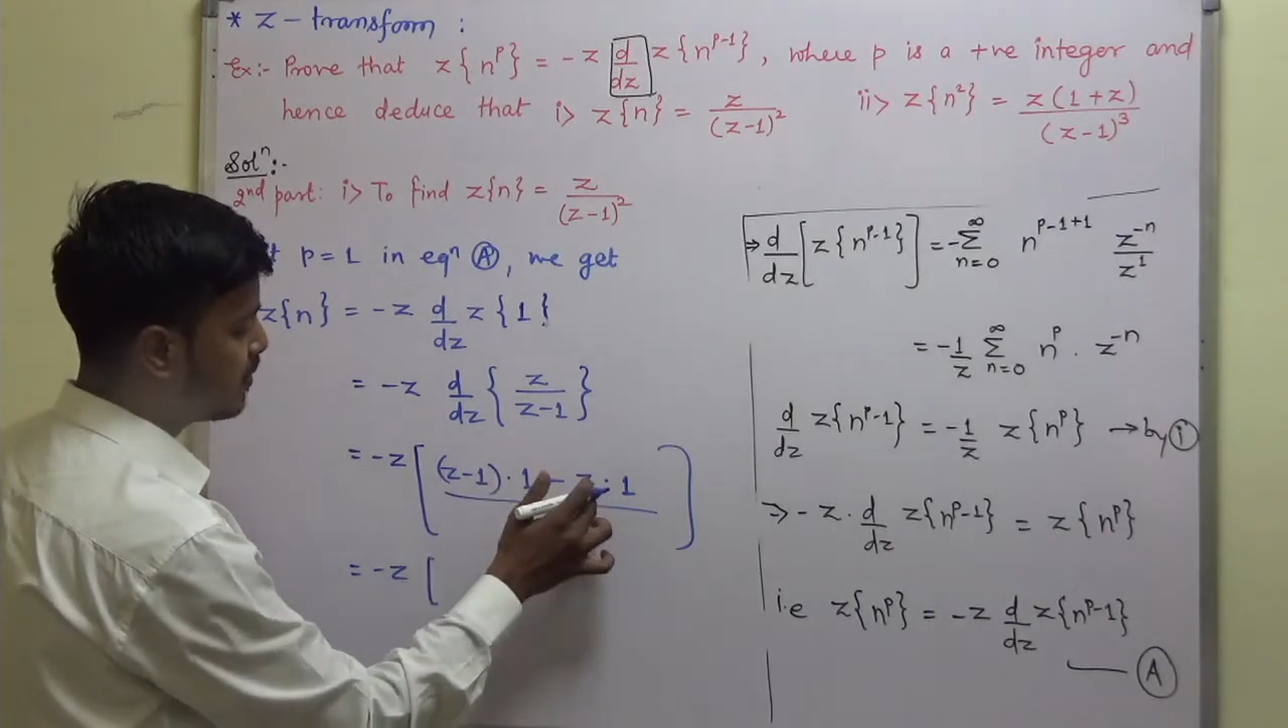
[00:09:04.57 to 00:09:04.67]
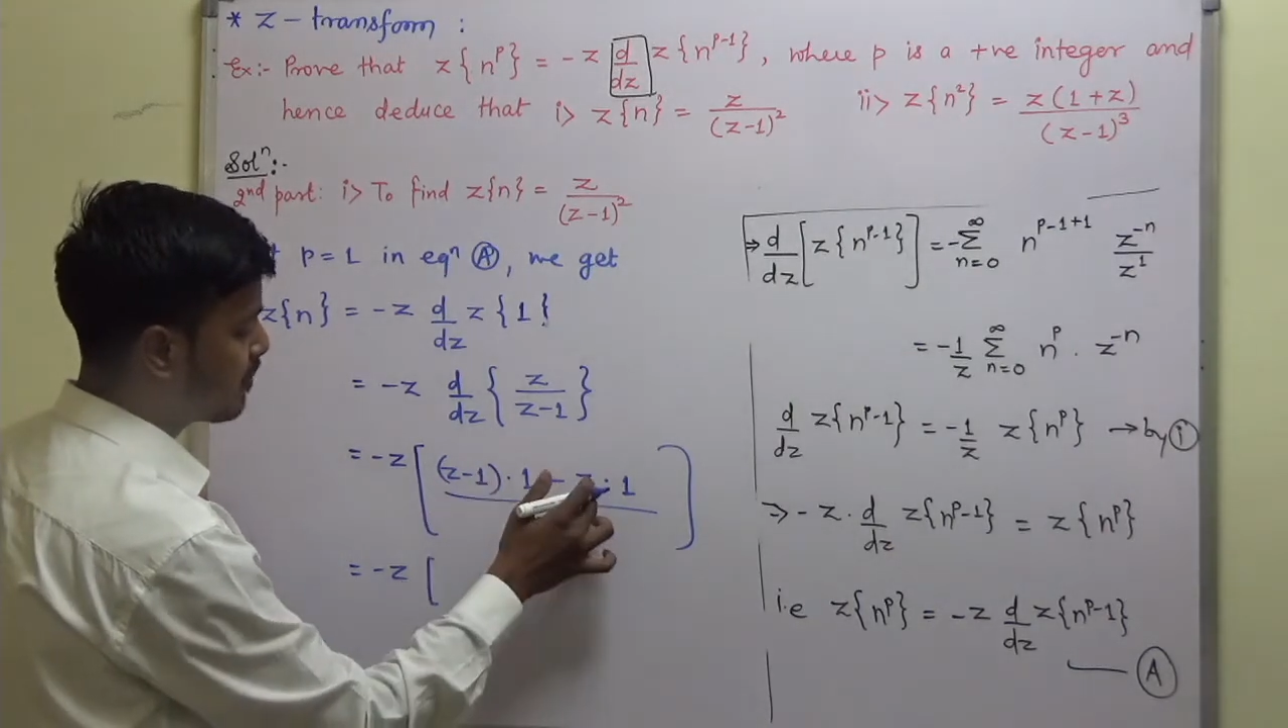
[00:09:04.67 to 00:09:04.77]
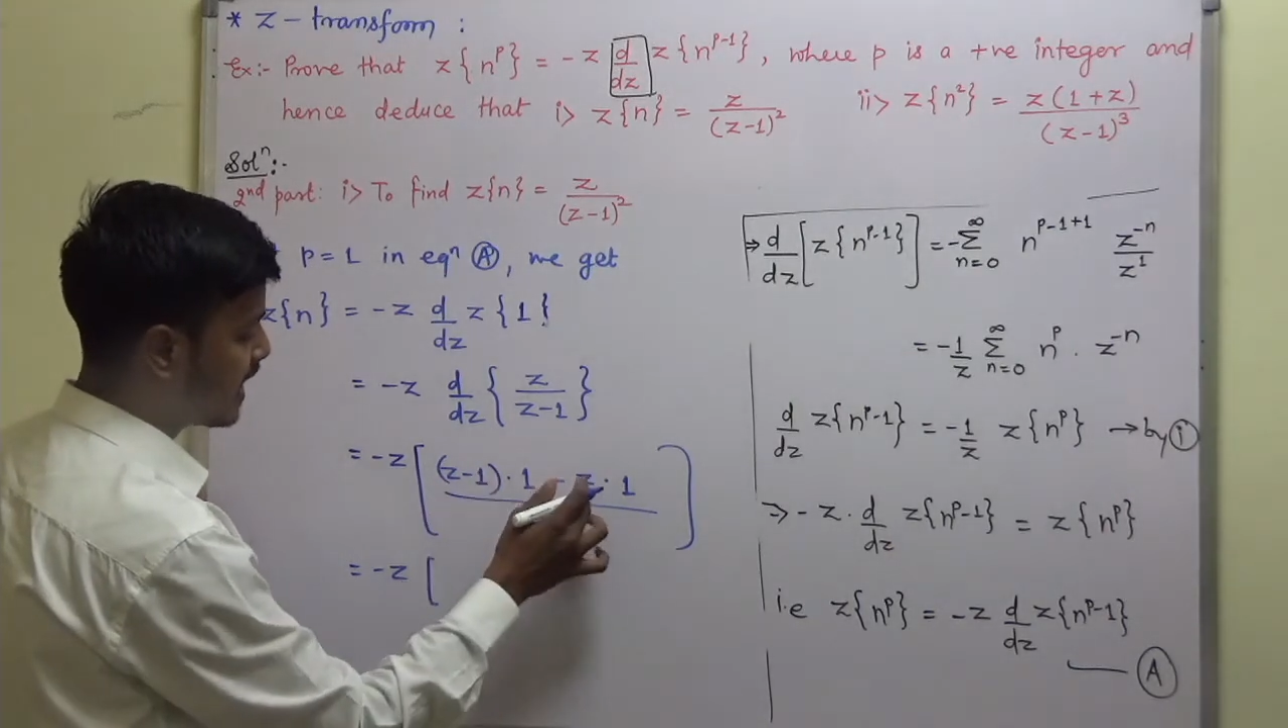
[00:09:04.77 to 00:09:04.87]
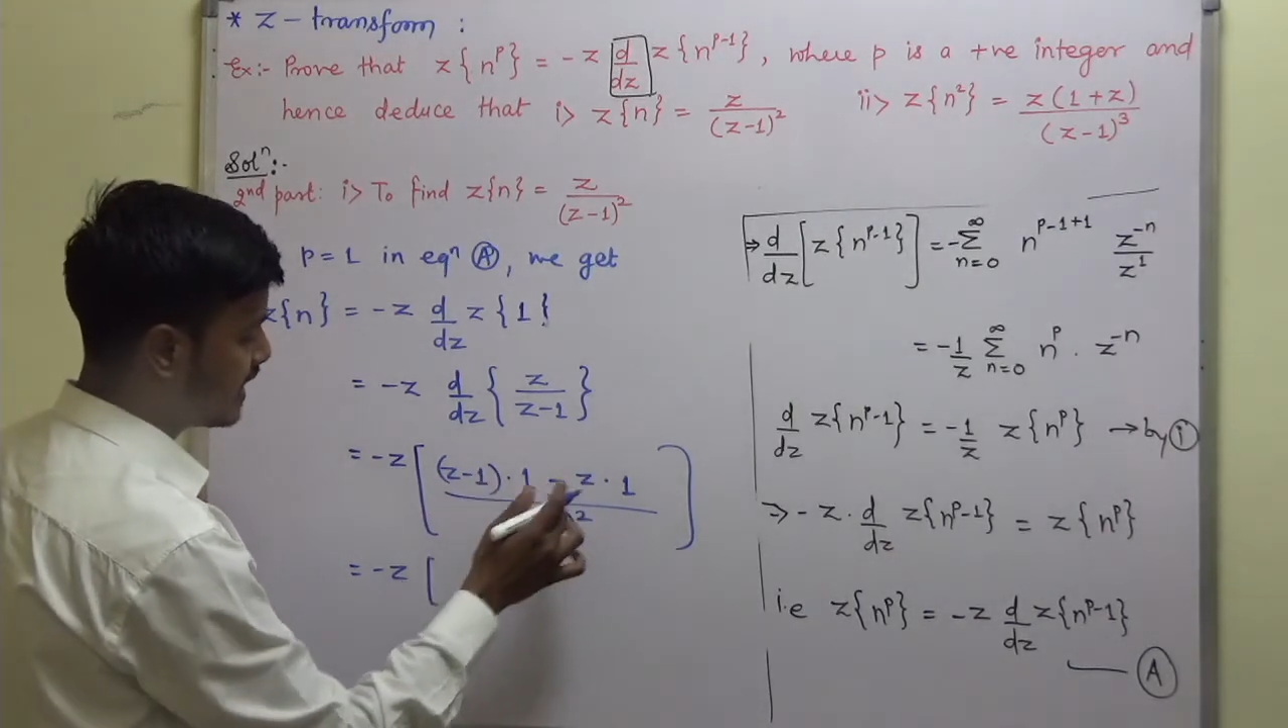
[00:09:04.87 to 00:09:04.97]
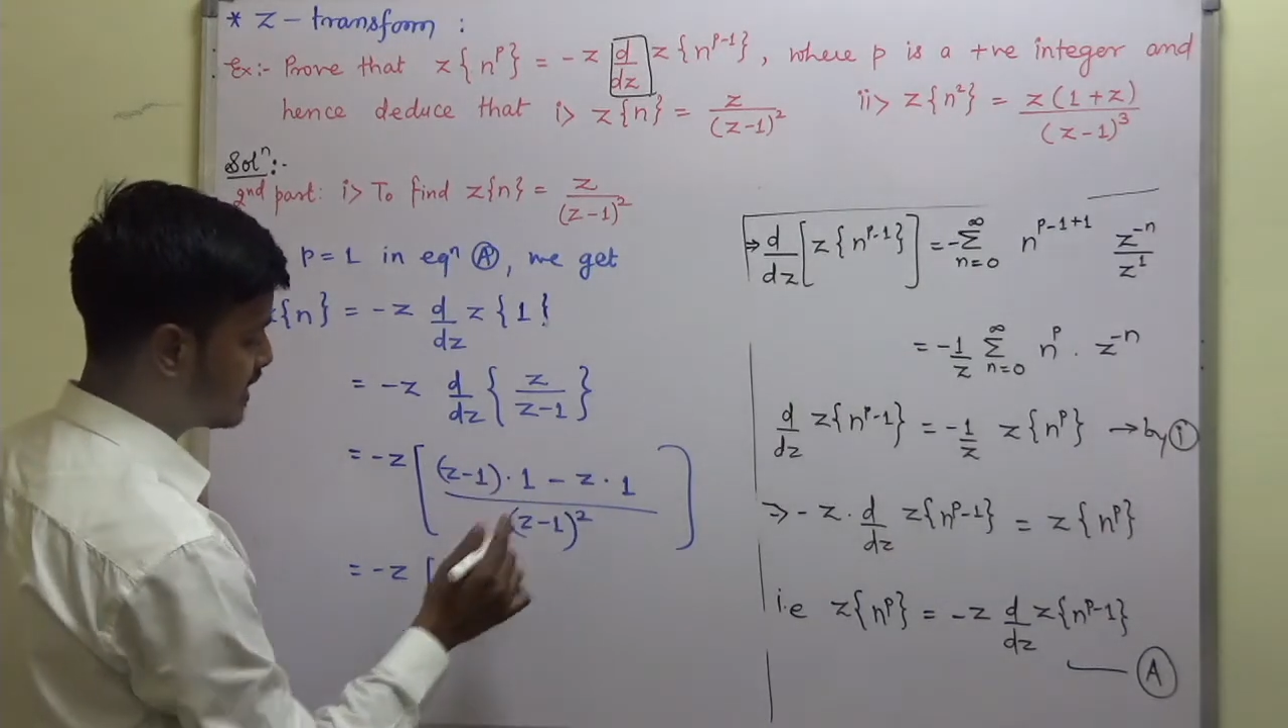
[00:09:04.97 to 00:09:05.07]

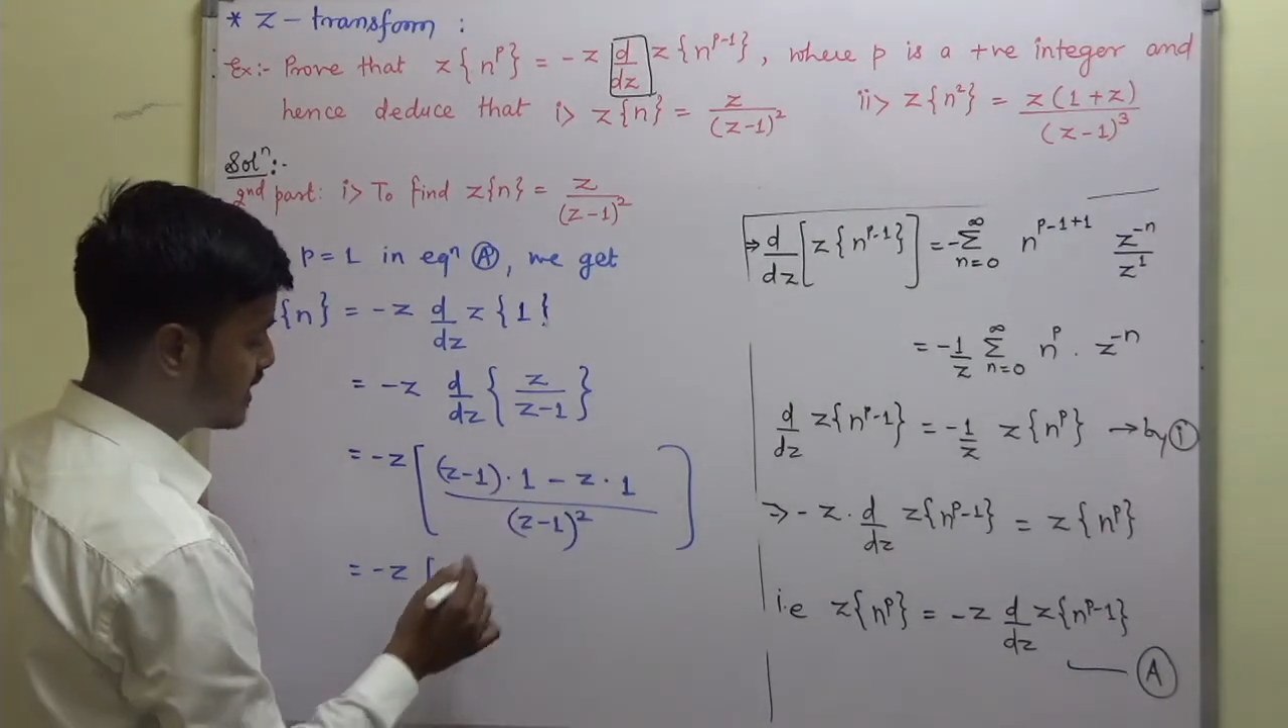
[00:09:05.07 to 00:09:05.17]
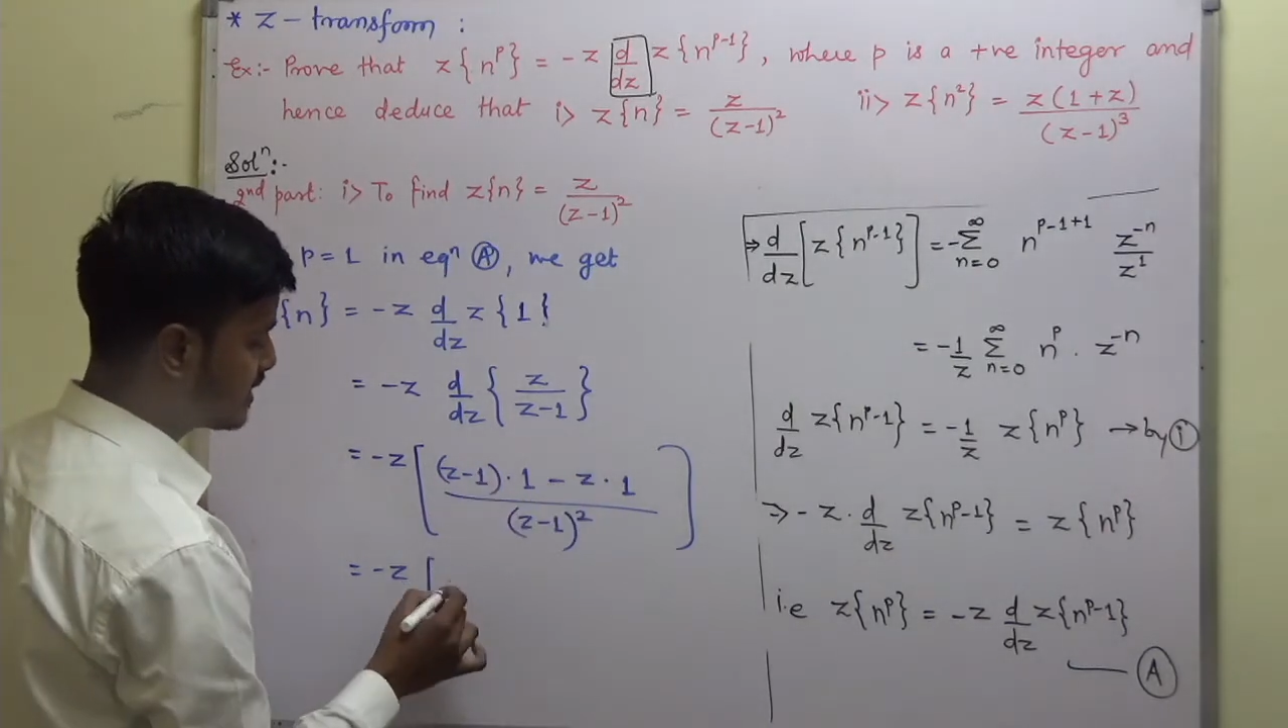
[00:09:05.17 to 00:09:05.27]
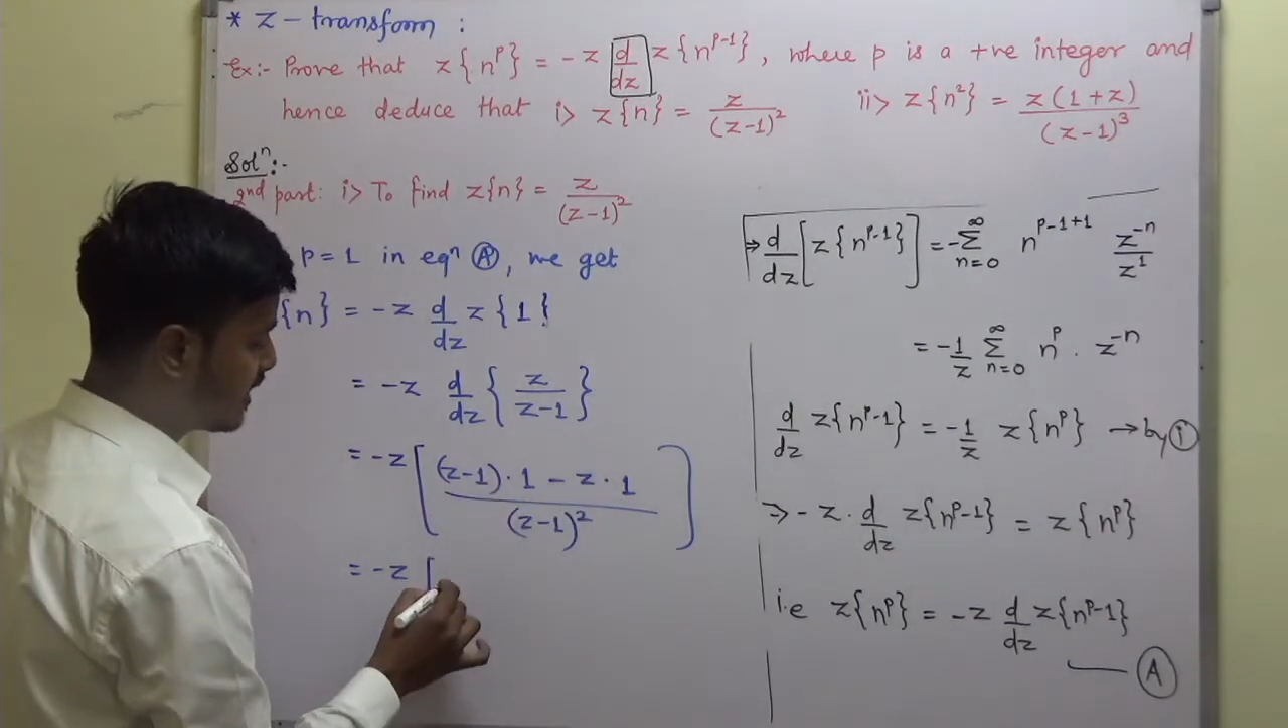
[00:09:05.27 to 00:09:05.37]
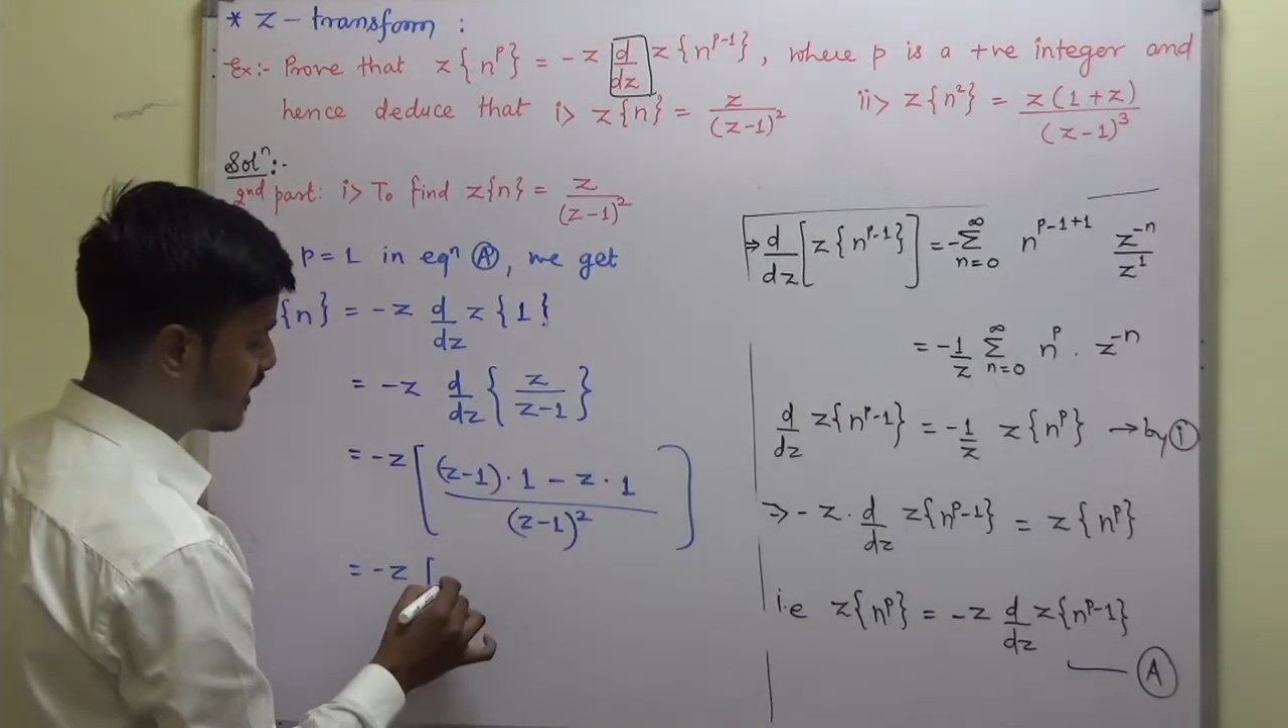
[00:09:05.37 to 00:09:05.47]
minus z,